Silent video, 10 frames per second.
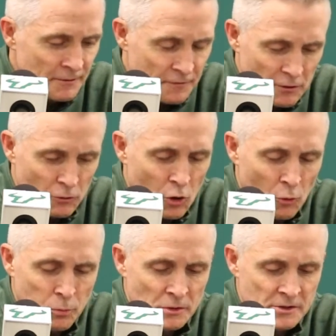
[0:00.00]
field
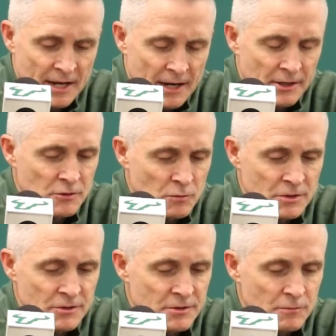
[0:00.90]
goal percentage
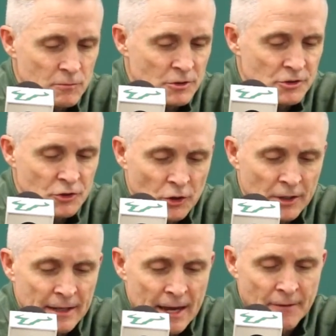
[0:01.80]
was good
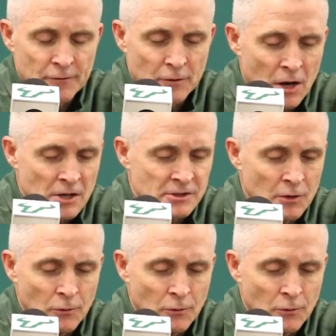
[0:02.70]
again for us,